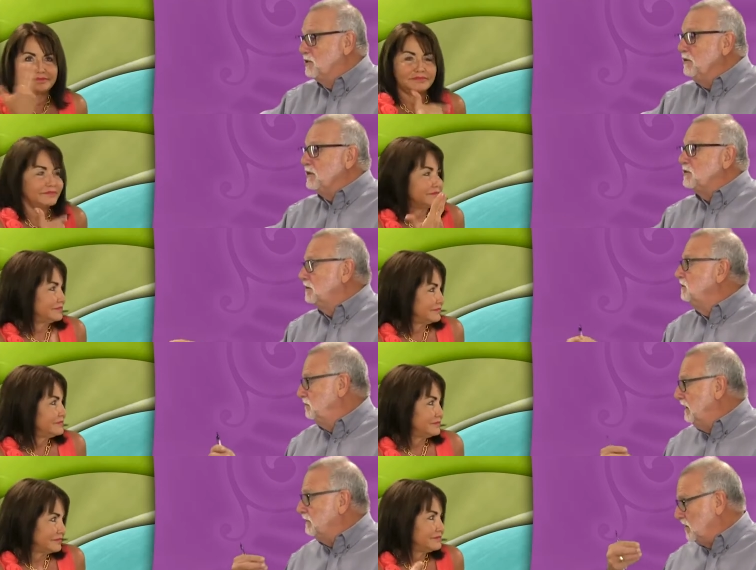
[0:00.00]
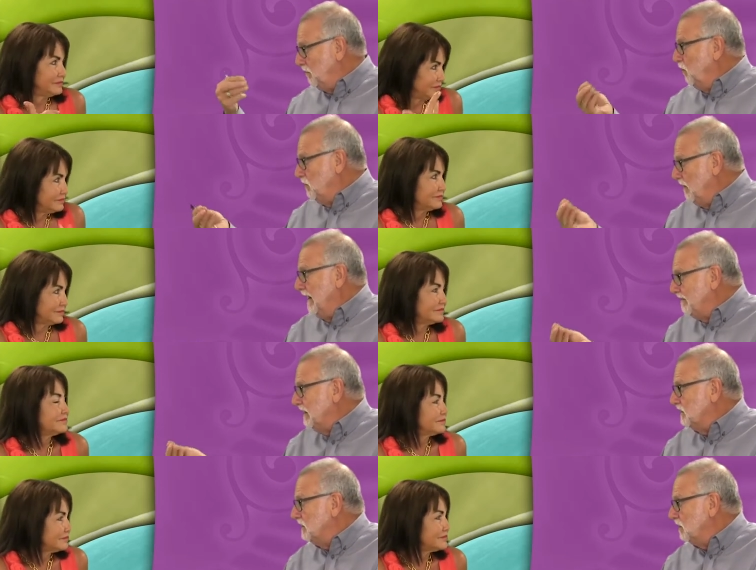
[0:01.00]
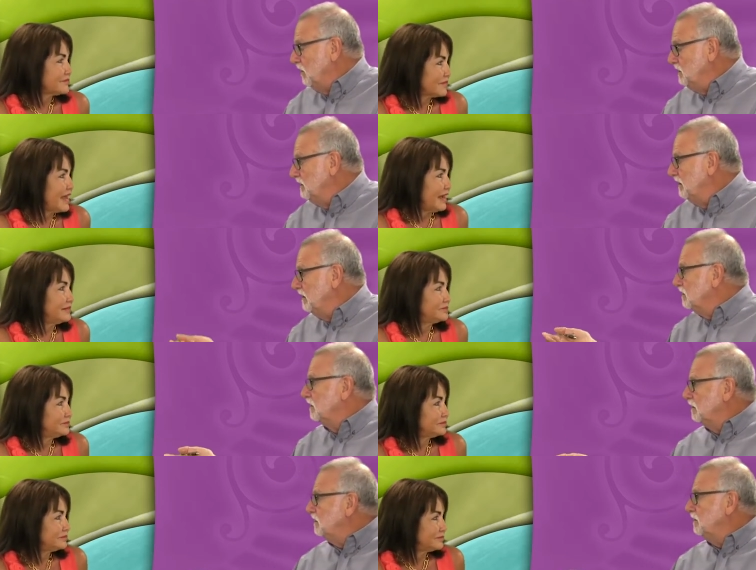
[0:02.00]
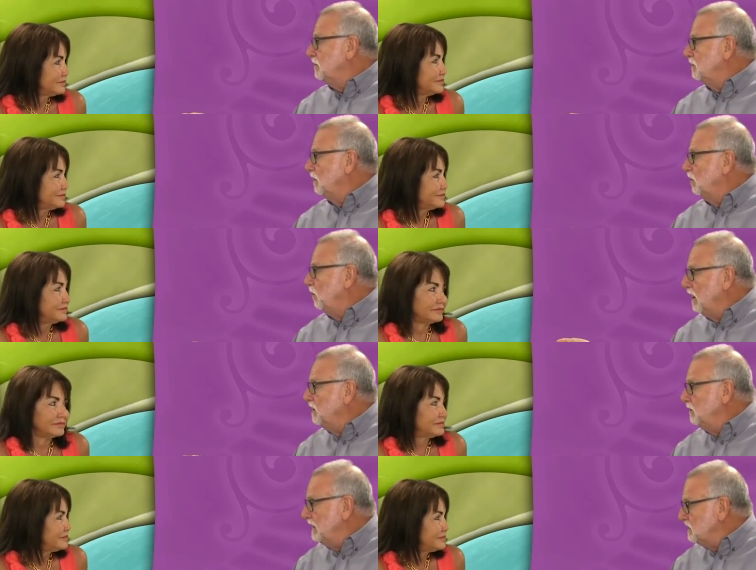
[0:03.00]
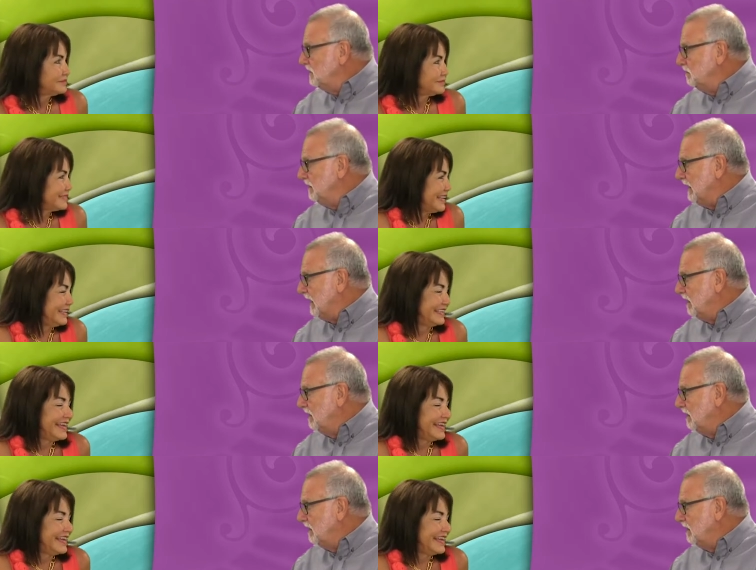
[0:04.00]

Speaker 1: serious." You at some point you have to ask that question, yeah. and they're going to look at you and go, "Why are you asking me that?"